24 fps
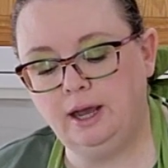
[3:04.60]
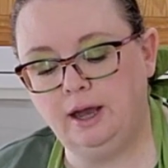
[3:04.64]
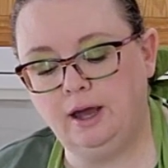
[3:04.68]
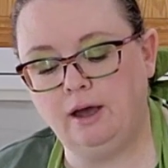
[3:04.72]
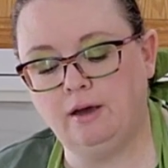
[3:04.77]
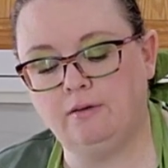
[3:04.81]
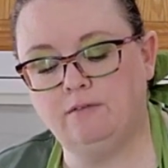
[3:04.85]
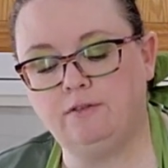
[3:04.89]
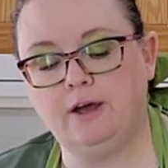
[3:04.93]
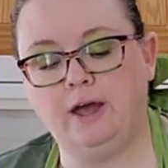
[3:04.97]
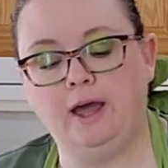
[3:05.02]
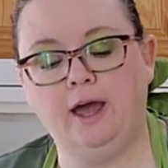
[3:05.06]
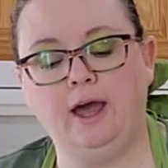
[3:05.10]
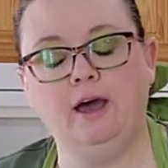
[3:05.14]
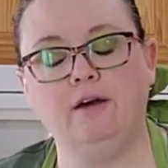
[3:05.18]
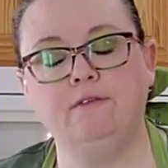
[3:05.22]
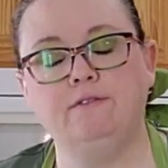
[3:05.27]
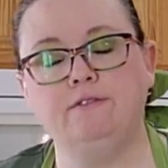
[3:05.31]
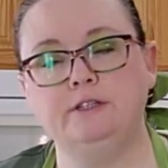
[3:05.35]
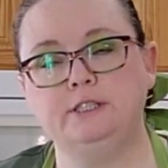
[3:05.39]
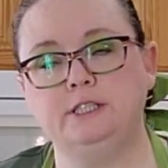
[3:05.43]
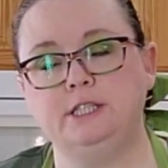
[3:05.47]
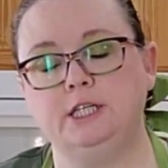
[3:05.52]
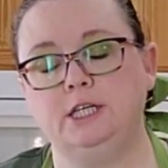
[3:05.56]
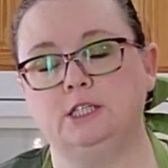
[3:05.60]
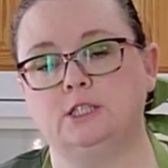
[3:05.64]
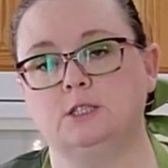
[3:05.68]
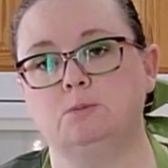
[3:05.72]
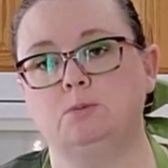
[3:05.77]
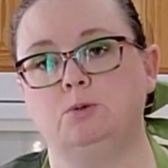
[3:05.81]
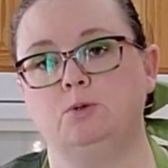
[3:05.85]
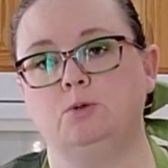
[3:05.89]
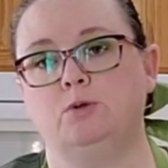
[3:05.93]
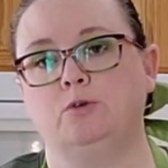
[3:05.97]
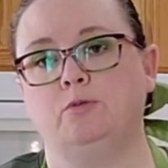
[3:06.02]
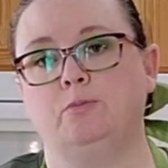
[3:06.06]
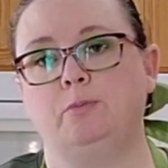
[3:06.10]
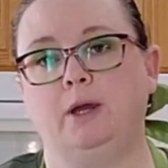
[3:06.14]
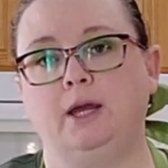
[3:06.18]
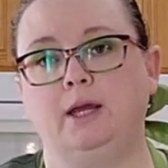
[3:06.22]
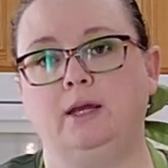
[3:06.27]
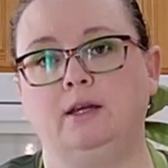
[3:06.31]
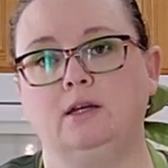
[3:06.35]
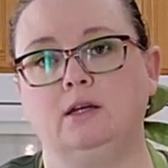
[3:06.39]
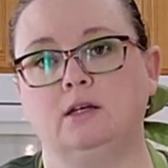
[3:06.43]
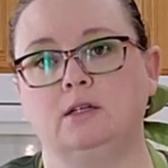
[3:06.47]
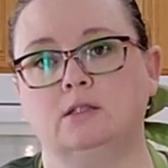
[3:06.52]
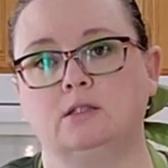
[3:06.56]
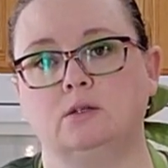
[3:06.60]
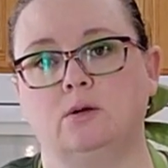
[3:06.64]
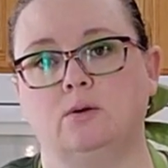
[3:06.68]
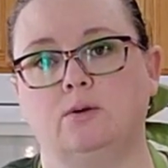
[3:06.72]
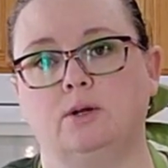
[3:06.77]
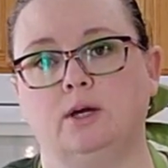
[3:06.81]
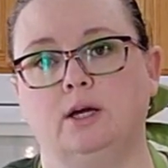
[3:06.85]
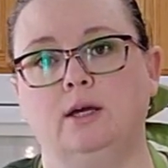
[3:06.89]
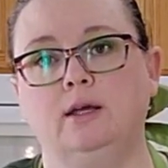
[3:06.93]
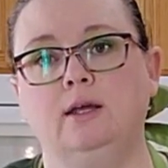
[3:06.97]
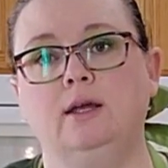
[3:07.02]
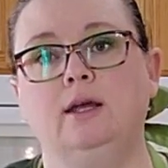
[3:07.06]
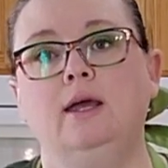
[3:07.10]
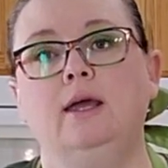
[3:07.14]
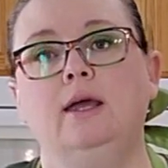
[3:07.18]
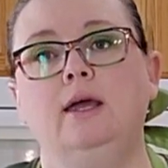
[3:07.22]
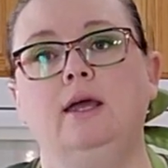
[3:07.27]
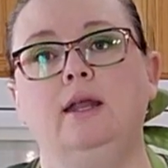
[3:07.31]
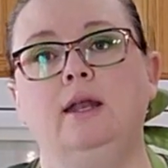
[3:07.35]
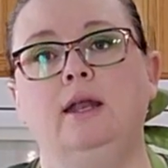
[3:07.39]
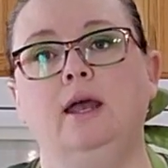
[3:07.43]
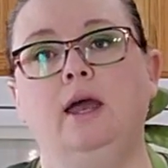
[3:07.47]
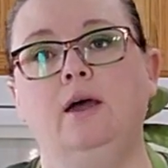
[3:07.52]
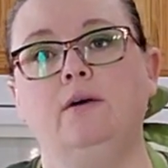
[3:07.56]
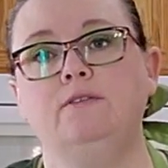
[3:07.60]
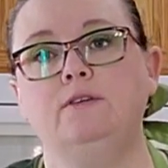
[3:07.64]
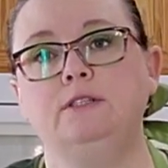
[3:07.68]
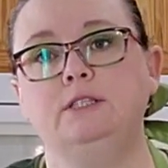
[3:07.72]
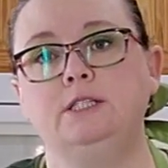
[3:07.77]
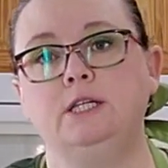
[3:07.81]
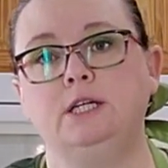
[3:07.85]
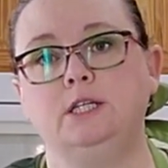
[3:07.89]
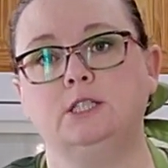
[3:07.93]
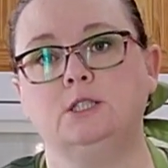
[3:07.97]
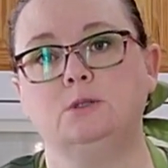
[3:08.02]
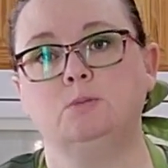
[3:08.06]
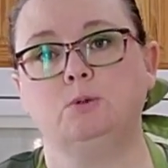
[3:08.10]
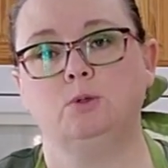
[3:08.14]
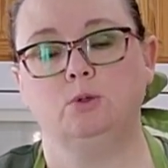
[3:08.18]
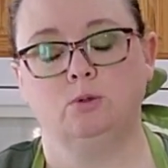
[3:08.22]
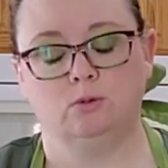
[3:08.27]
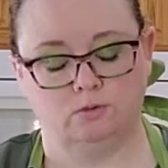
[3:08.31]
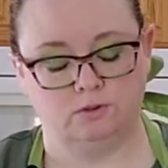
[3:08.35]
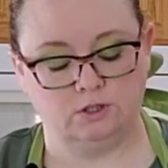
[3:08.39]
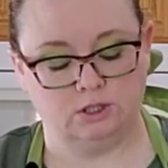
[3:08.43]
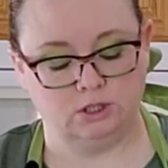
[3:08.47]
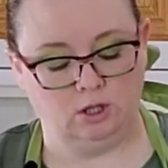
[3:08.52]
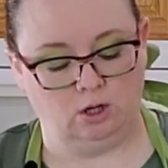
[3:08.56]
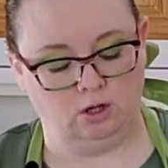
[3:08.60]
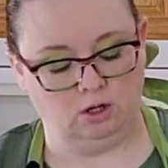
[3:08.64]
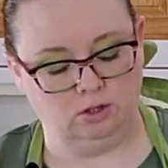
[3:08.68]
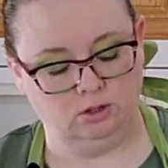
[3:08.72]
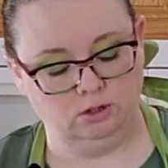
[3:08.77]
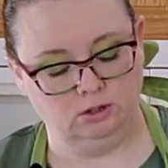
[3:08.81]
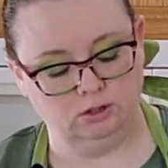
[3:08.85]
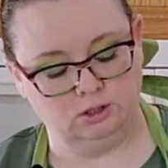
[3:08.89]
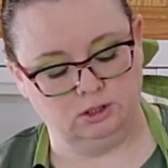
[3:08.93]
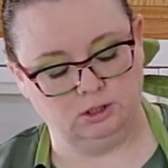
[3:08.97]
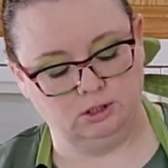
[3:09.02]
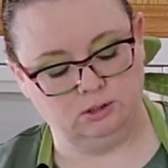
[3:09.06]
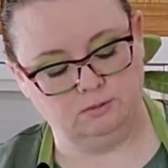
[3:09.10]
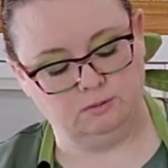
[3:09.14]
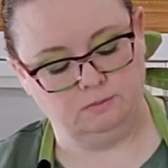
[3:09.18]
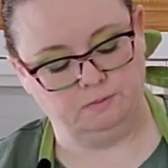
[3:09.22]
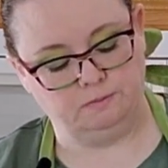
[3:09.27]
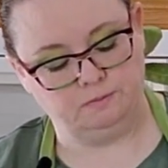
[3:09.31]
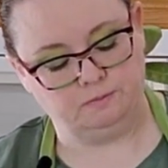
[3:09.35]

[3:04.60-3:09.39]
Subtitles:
have a half a teaspoon of baking soda and half a teaspoon of salt.